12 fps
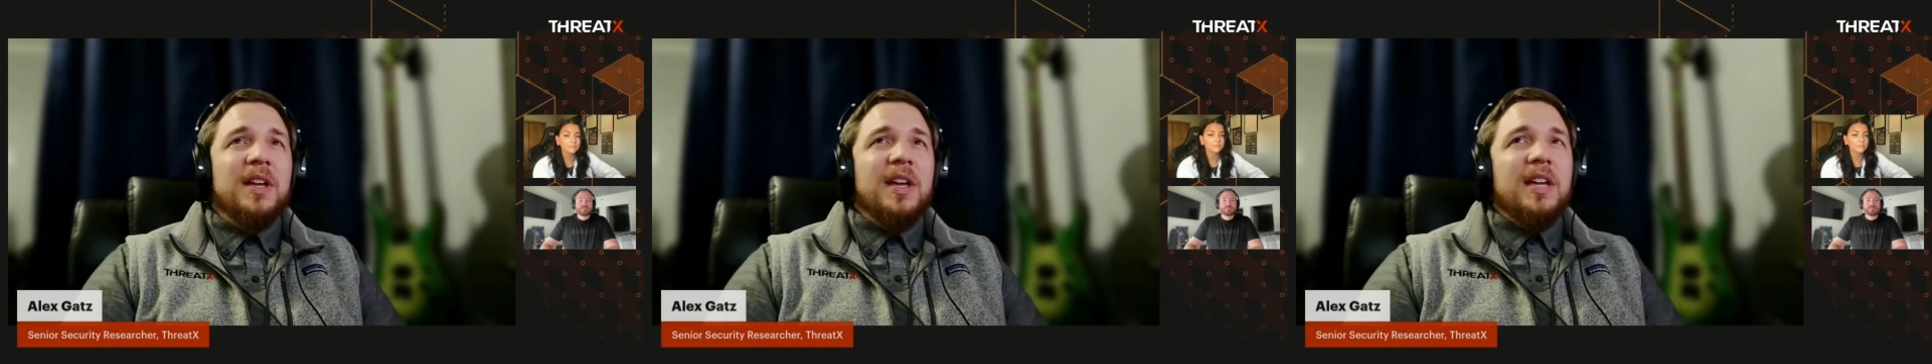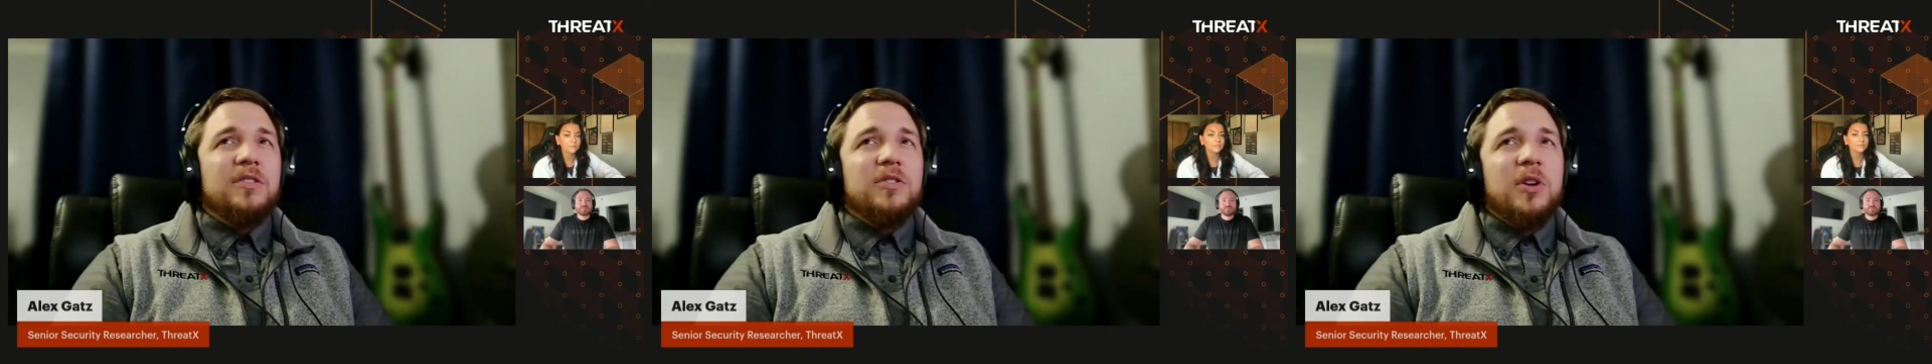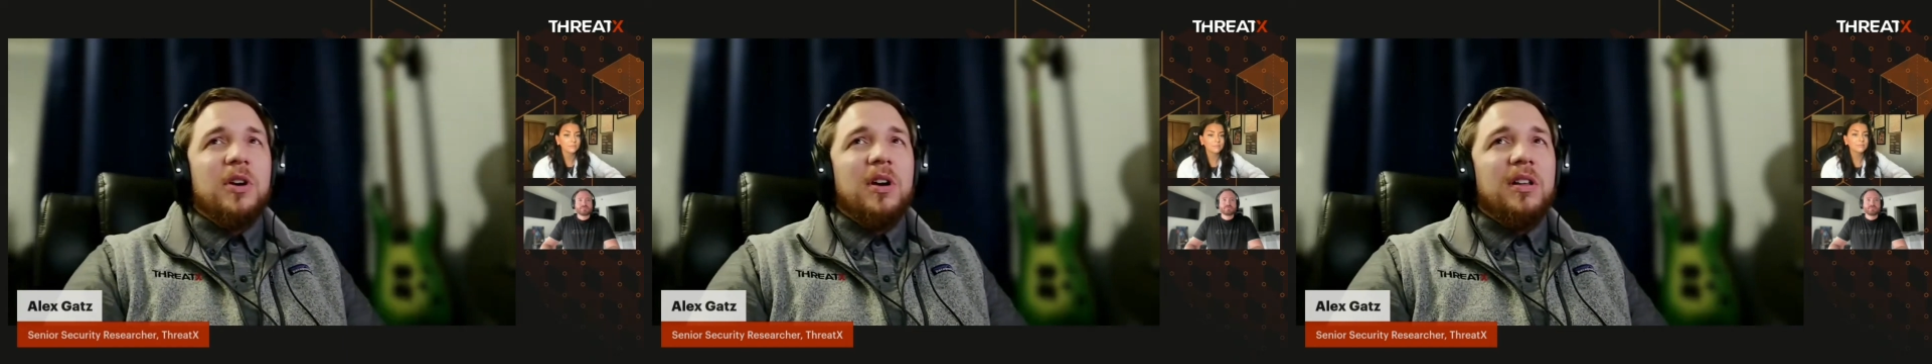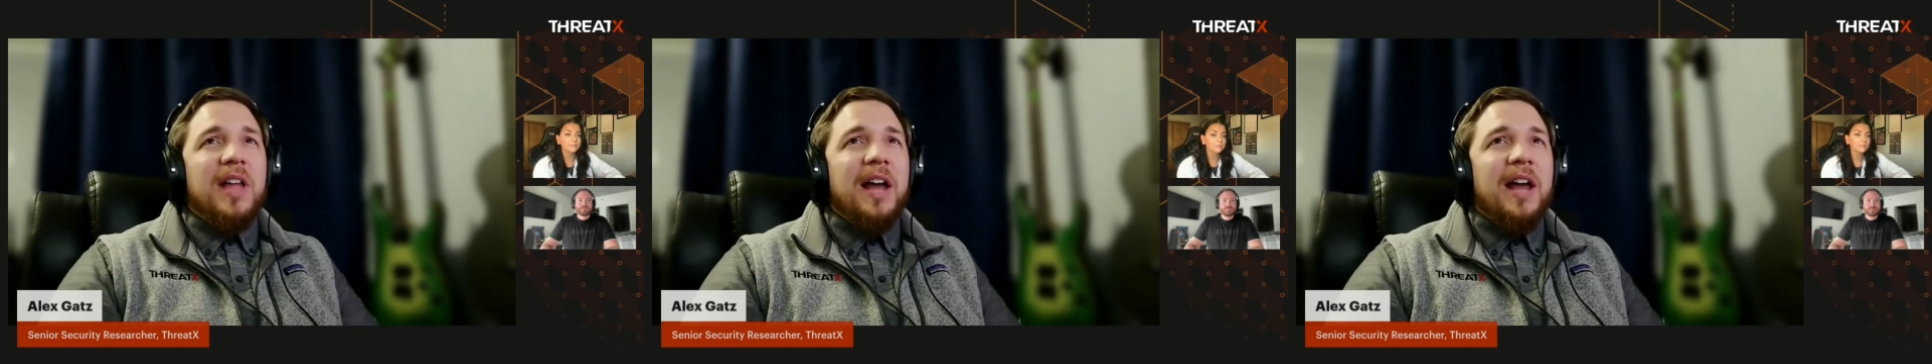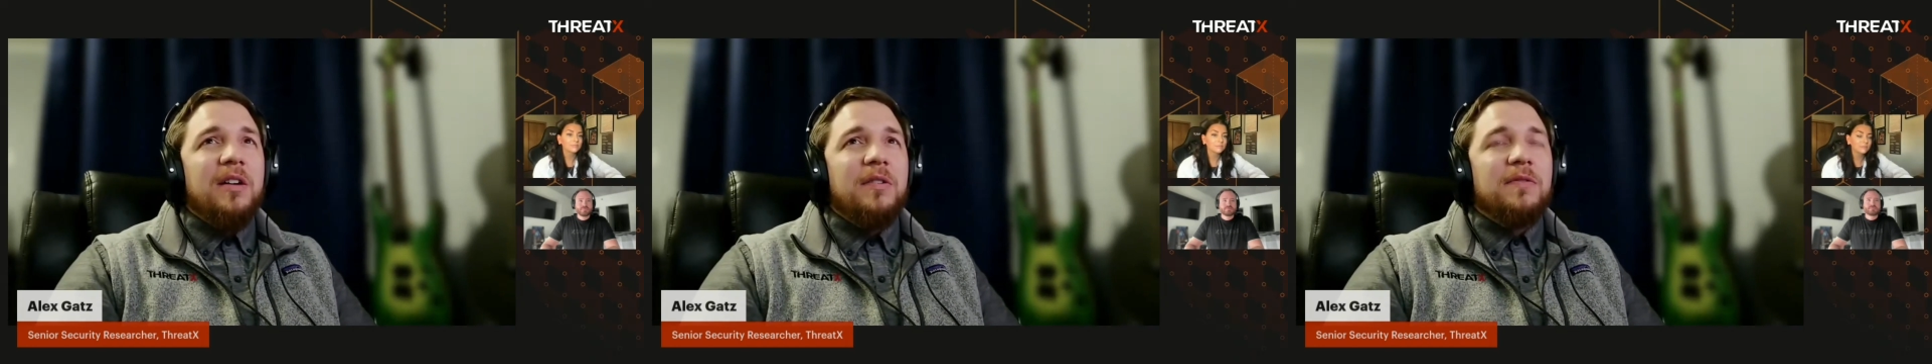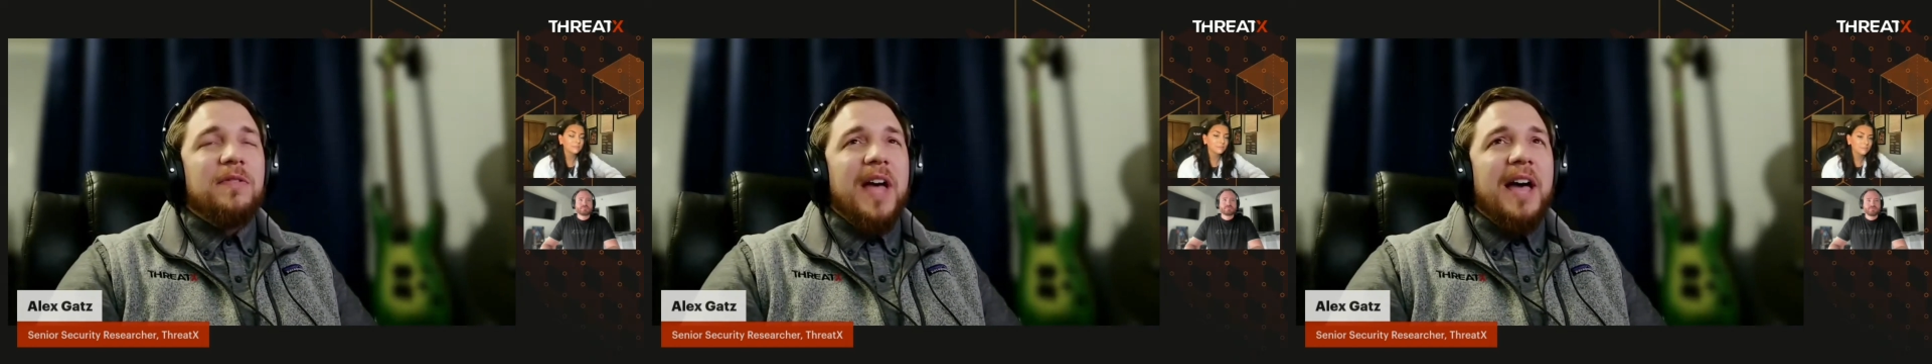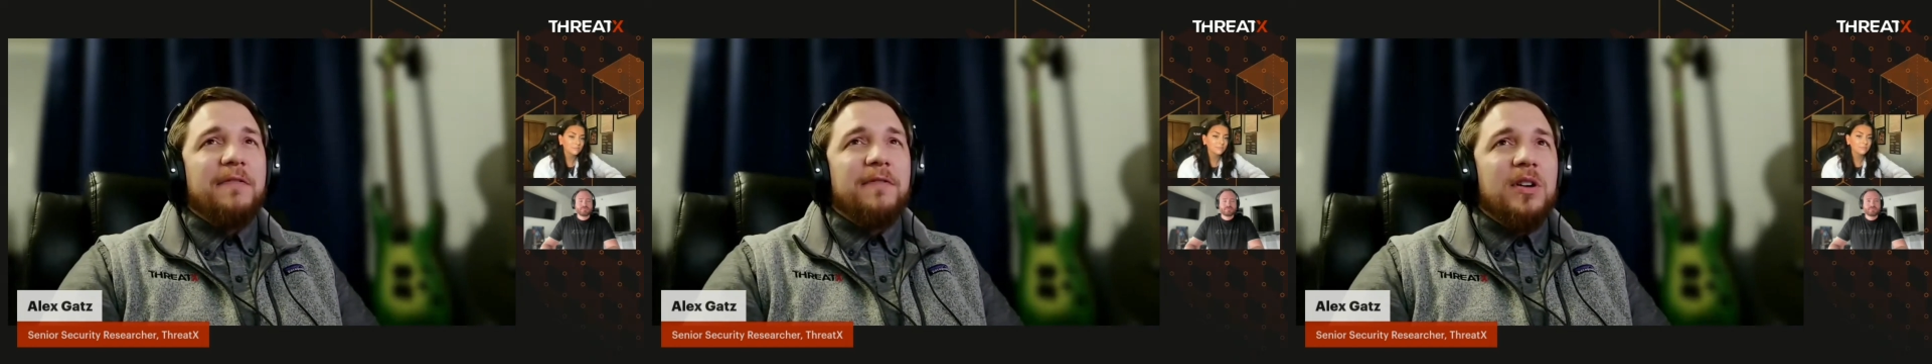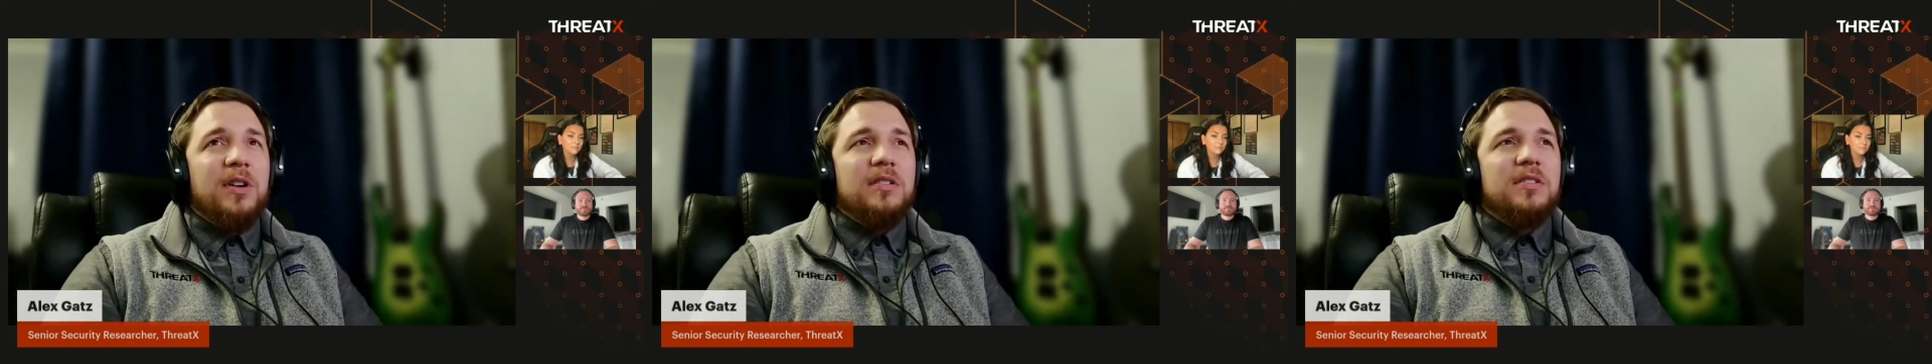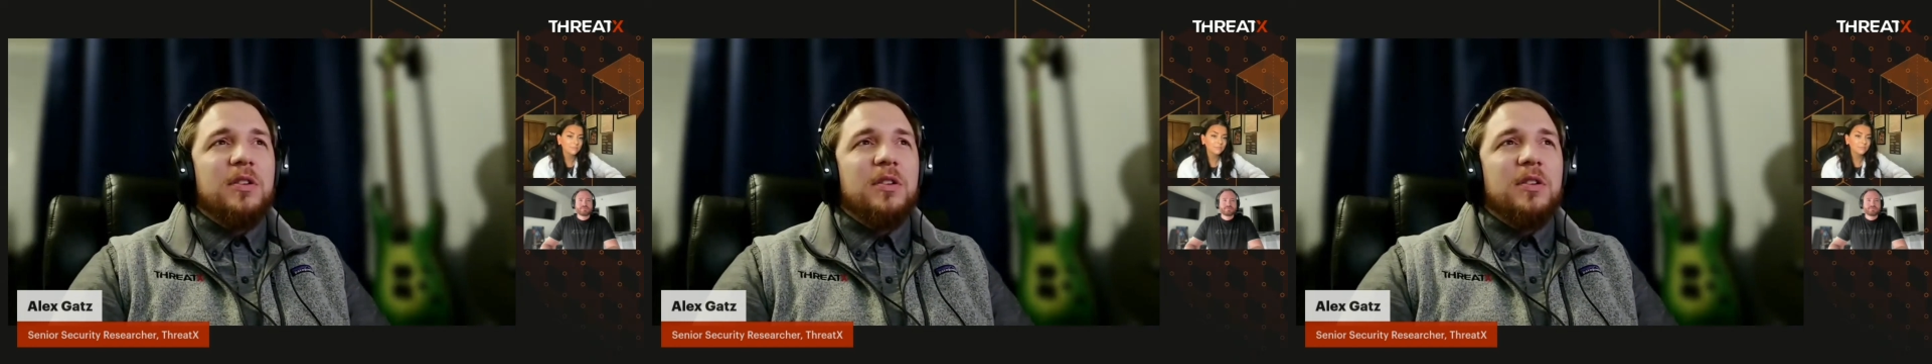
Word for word: It took a lot of effort